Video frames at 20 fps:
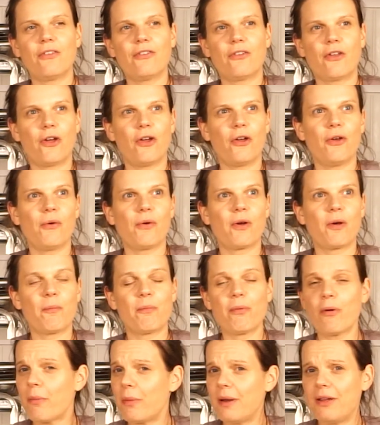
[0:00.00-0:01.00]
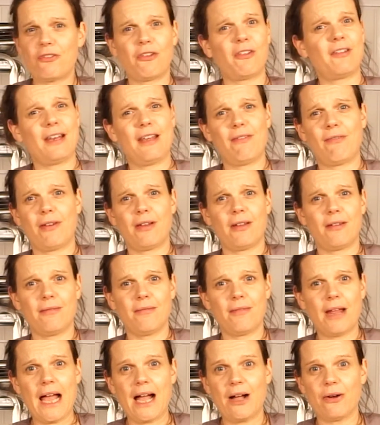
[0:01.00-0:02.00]
so probably just leave it
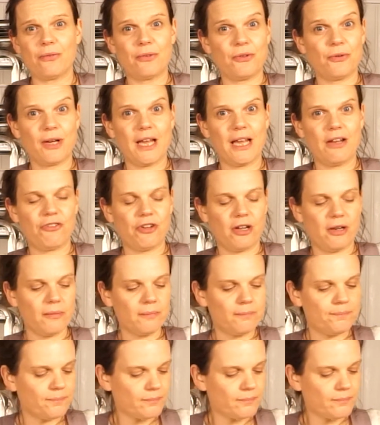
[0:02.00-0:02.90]
out in your kitchen.